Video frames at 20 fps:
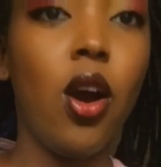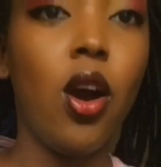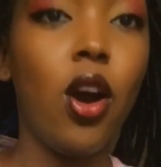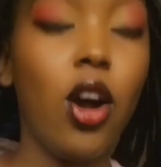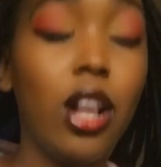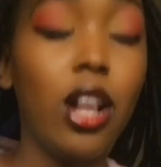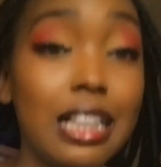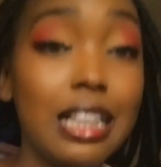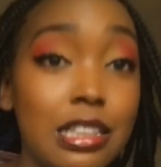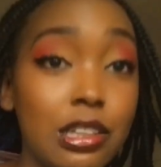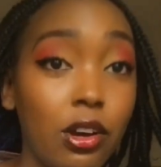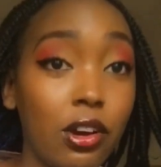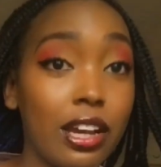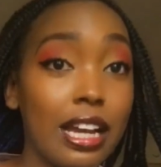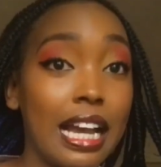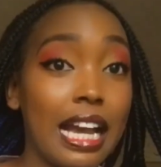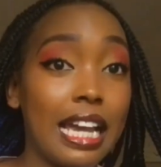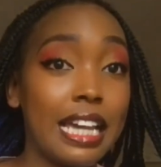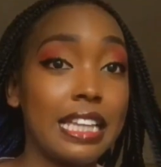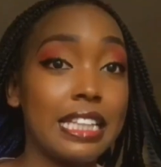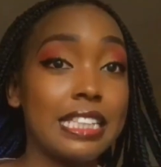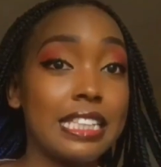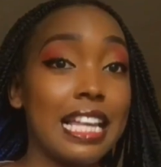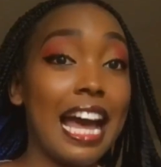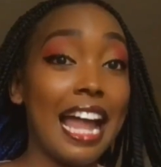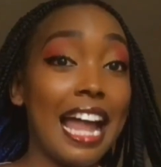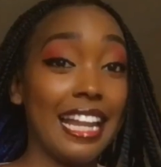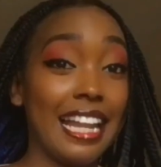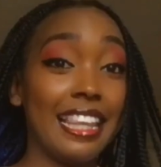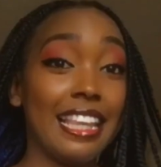also guys
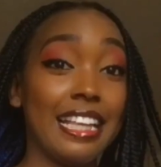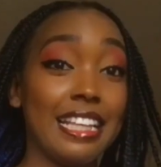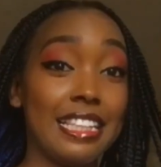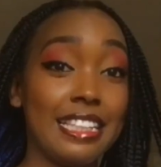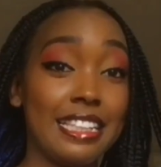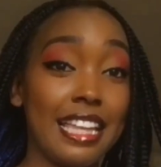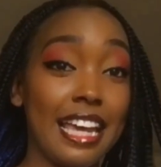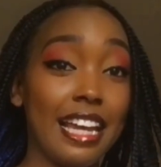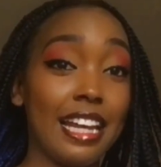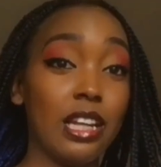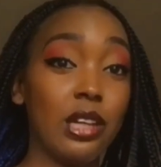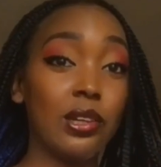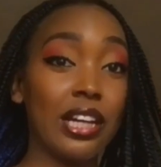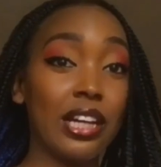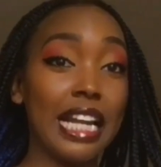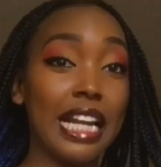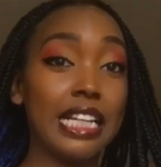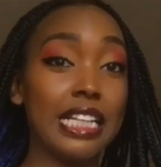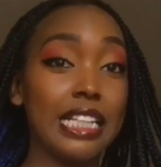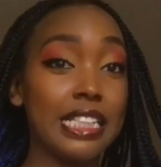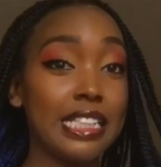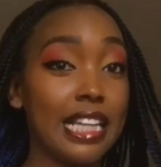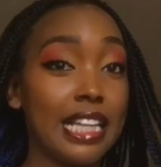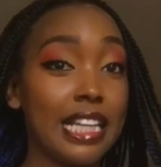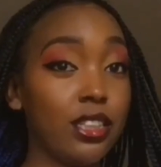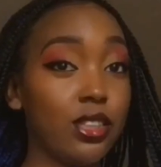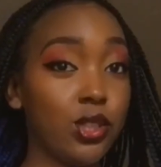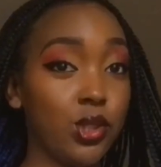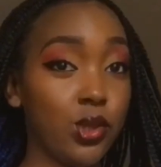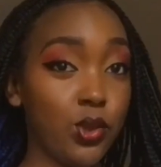another style you can
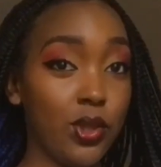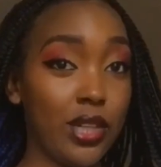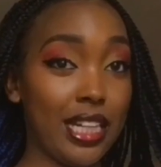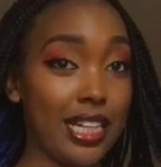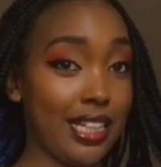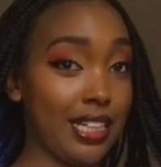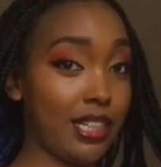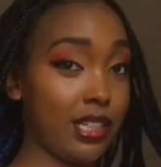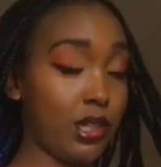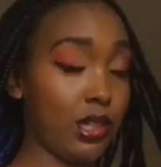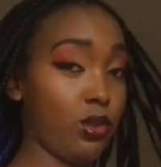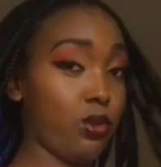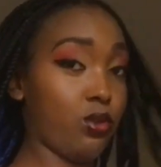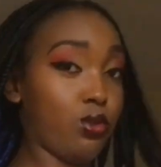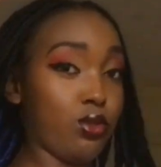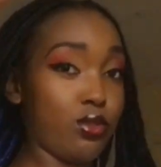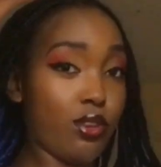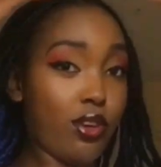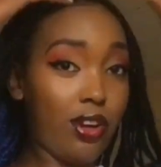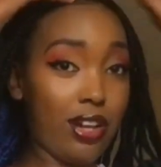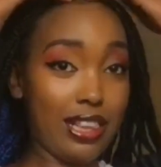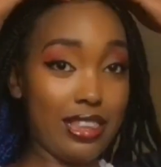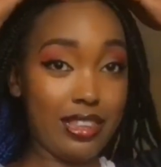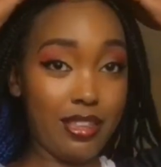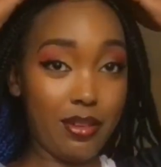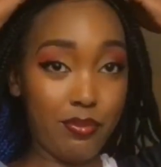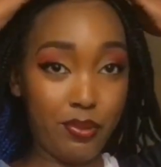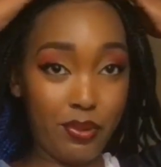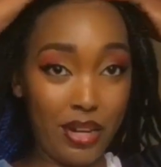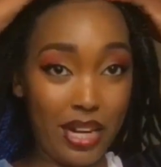decide to let loose all
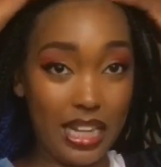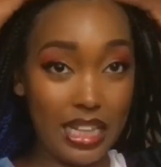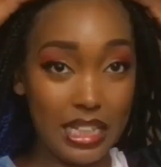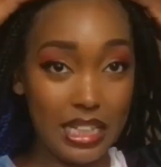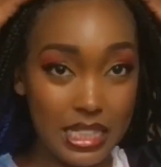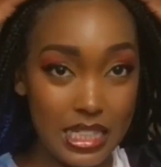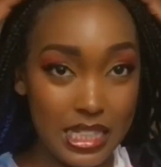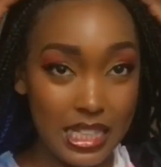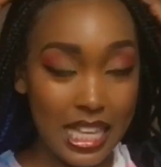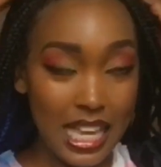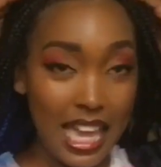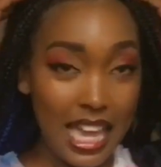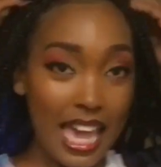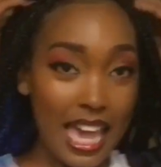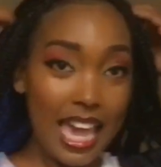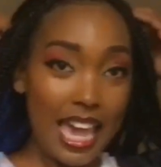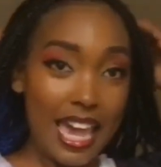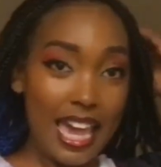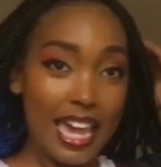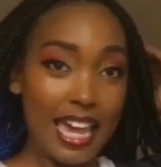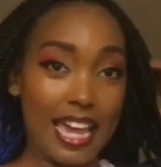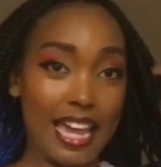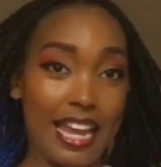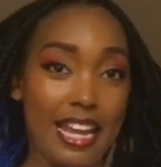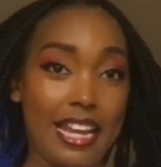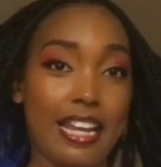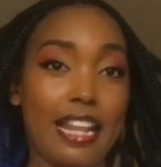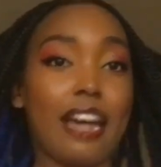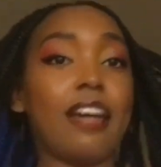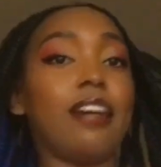the braids
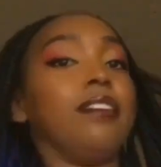and